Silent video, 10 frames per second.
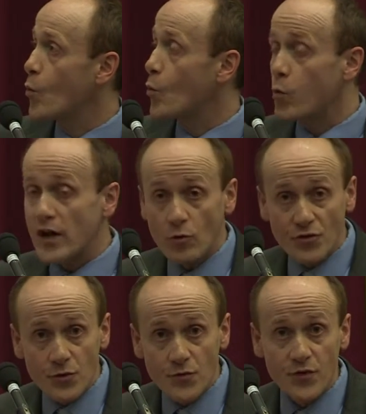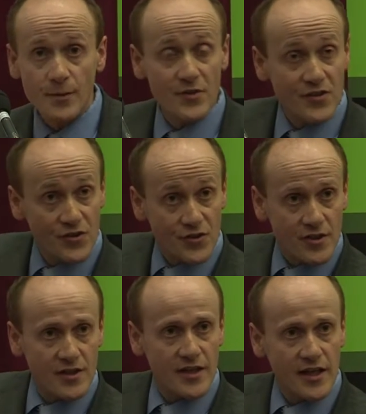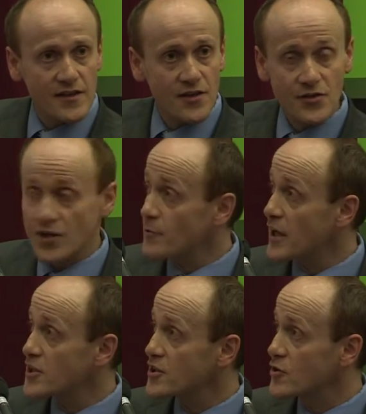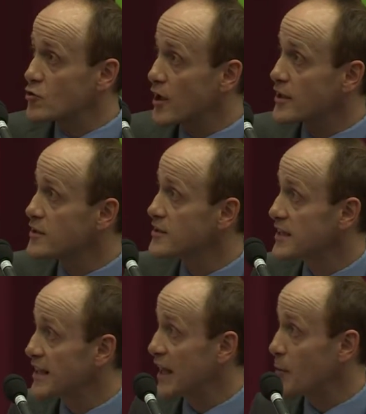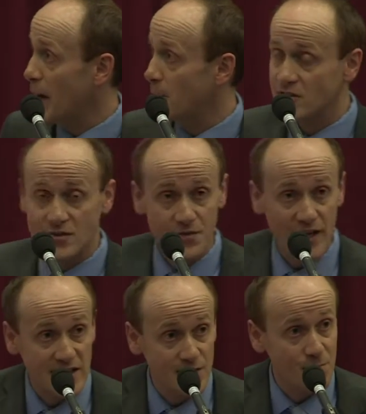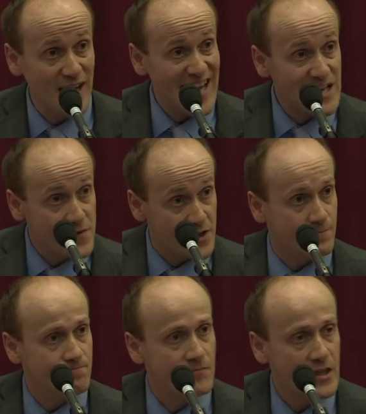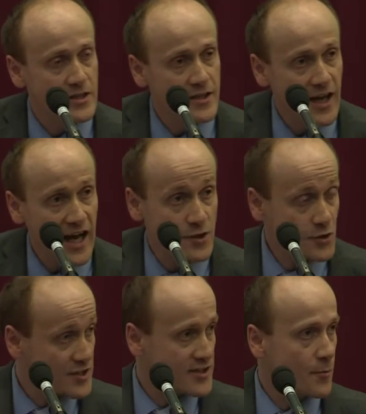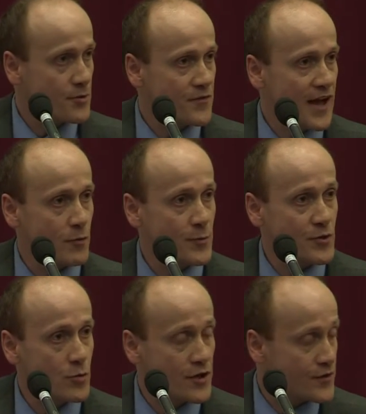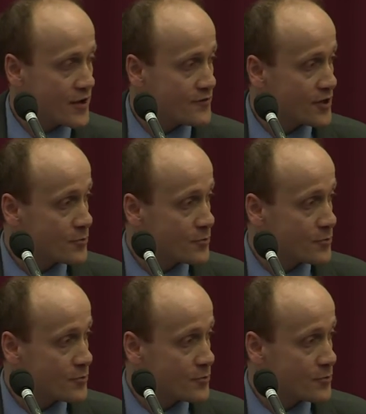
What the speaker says: We also flip this in the other direction and try and understand how happiness affects behavior. And a good example of that would be the work that I've done